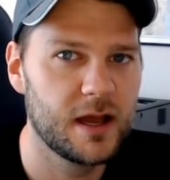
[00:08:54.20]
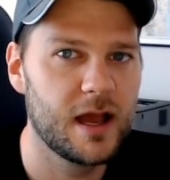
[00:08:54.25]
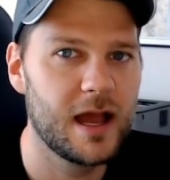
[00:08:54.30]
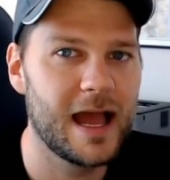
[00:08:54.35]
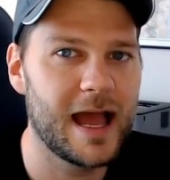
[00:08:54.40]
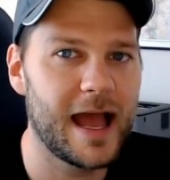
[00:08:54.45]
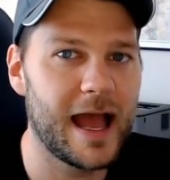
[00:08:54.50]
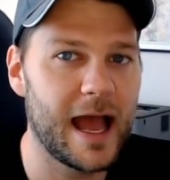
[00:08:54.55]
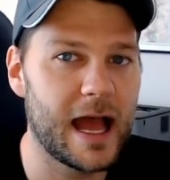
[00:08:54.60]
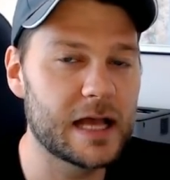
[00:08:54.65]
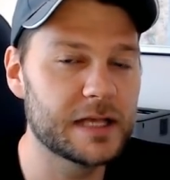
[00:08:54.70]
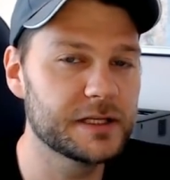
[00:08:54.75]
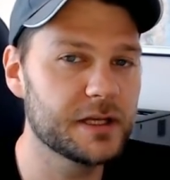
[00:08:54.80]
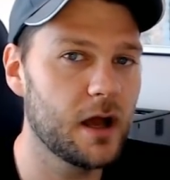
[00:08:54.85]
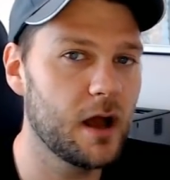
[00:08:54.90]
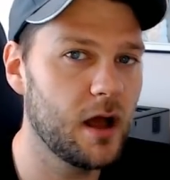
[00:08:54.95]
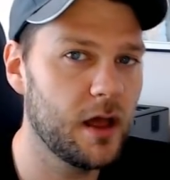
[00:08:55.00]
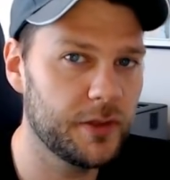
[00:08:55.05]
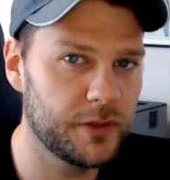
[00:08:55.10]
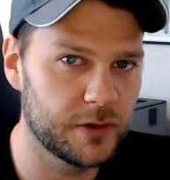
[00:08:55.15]
as
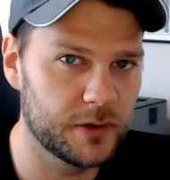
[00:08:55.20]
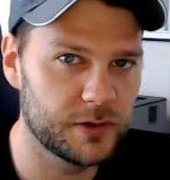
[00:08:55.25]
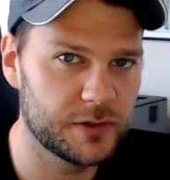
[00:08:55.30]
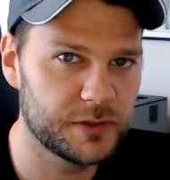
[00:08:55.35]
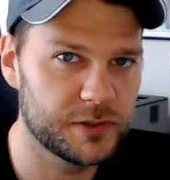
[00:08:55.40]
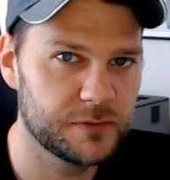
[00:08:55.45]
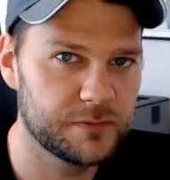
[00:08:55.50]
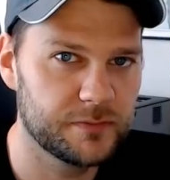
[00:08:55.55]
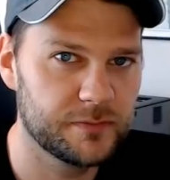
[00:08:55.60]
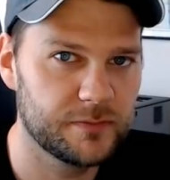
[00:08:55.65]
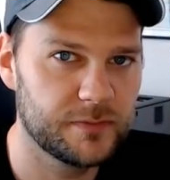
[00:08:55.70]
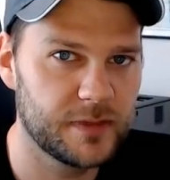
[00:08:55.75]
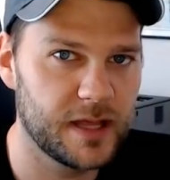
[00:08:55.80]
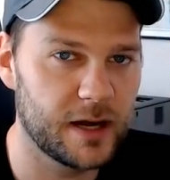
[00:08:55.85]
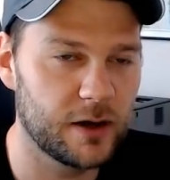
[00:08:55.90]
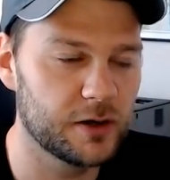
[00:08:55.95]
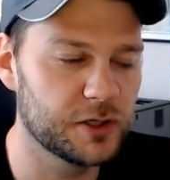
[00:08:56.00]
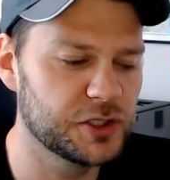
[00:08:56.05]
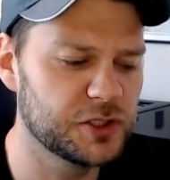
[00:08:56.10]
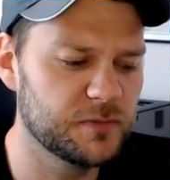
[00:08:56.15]
others that
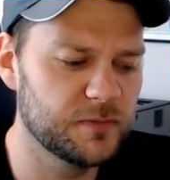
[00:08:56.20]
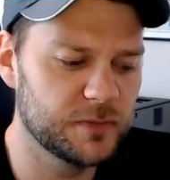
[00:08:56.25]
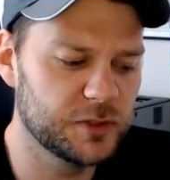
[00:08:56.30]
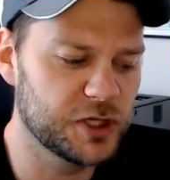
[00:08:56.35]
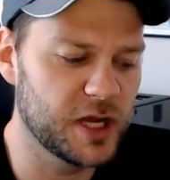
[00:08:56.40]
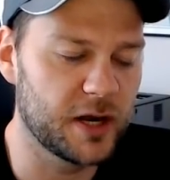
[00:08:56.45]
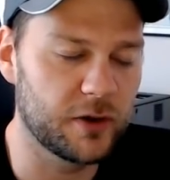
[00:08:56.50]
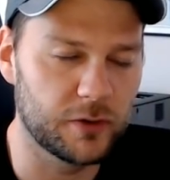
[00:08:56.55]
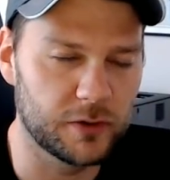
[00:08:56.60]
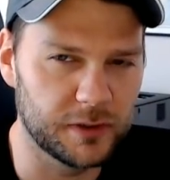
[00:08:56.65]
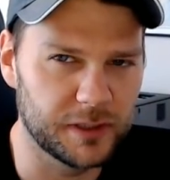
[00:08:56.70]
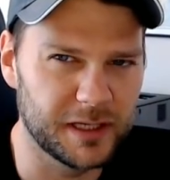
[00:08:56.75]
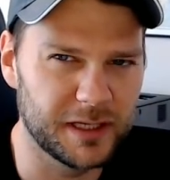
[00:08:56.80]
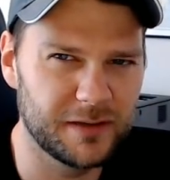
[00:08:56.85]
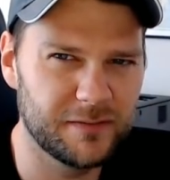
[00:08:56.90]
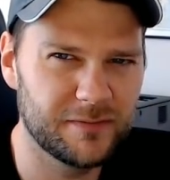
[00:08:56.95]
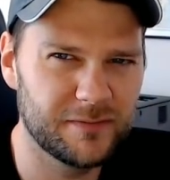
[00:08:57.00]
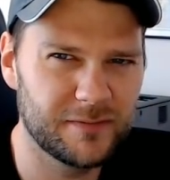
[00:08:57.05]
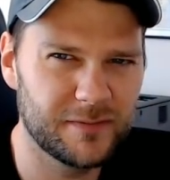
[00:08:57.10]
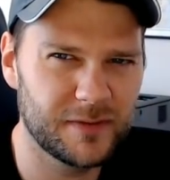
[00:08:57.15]
are
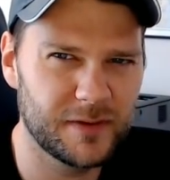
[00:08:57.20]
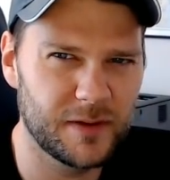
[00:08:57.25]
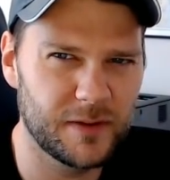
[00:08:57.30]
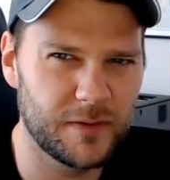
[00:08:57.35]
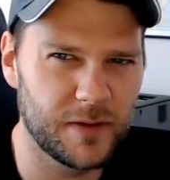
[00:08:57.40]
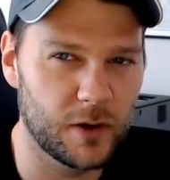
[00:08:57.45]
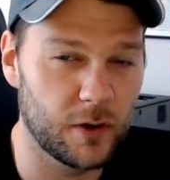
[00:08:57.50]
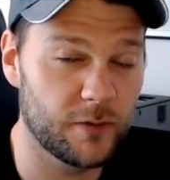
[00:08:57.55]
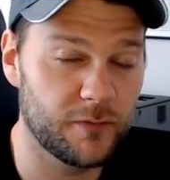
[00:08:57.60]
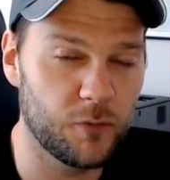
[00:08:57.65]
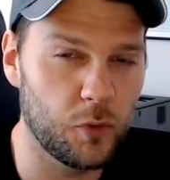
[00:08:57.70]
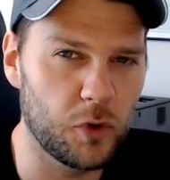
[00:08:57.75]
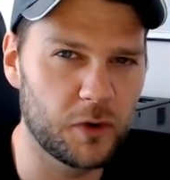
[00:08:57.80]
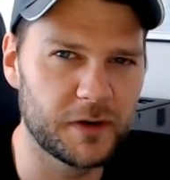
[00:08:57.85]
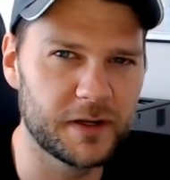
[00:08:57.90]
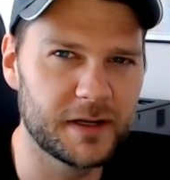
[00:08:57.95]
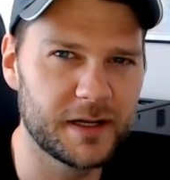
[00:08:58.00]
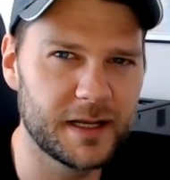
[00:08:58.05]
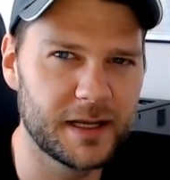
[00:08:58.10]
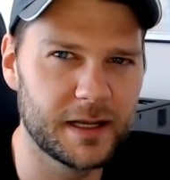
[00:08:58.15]
generally they're
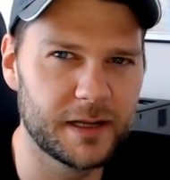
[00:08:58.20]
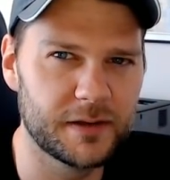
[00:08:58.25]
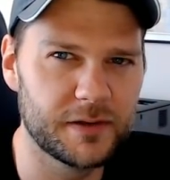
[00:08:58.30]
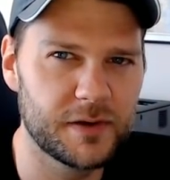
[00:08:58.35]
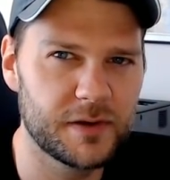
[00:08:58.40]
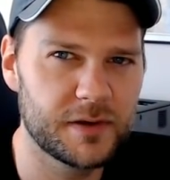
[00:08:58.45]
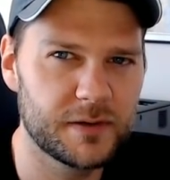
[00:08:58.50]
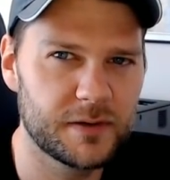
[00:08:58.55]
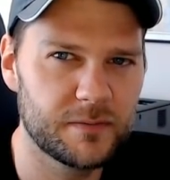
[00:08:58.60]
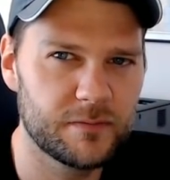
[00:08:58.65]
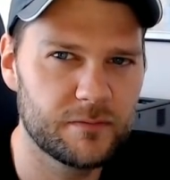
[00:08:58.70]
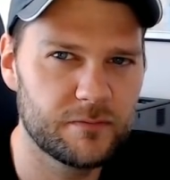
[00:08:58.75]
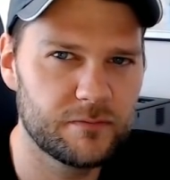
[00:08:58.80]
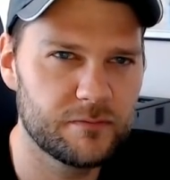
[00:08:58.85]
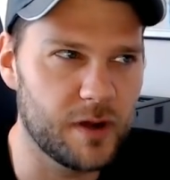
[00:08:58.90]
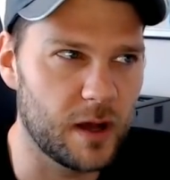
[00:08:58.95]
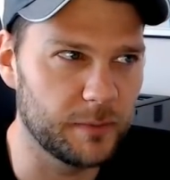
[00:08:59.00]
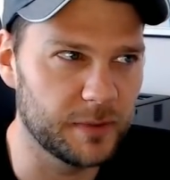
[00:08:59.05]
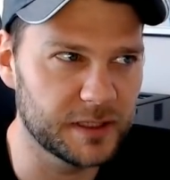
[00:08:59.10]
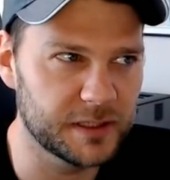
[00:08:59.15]
afforded in
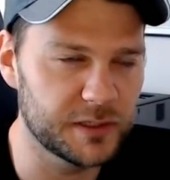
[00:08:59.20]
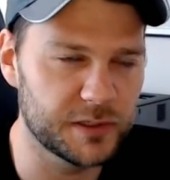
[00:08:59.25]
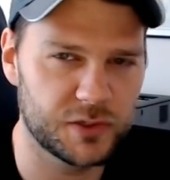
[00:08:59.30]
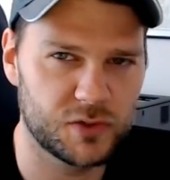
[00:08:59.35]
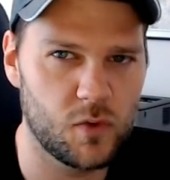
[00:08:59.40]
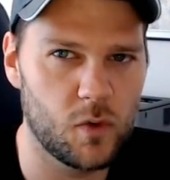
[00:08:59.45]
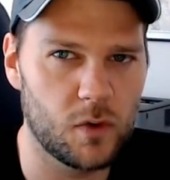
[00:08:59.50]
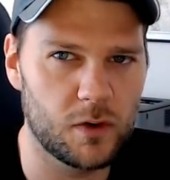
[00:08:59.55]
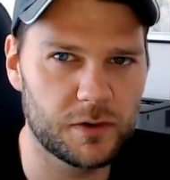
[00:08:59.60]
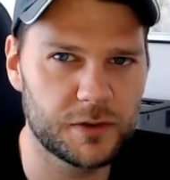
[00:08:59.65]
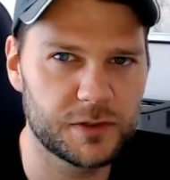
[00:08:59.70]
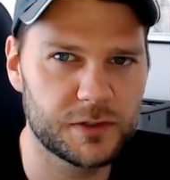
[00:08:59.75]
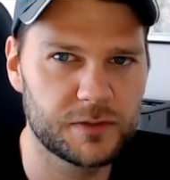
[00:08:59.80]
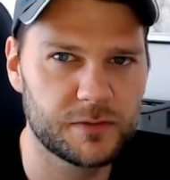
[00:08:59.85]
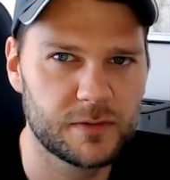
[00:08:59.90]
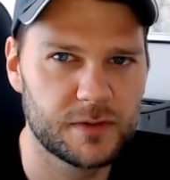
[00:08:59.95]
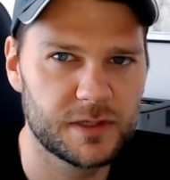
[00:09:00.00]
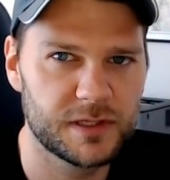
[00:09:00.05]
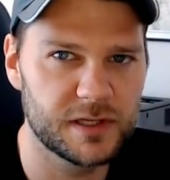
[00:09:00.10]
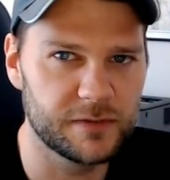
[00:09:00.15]
public discourse,
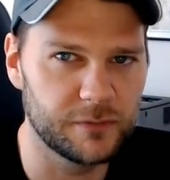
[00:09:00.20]
civil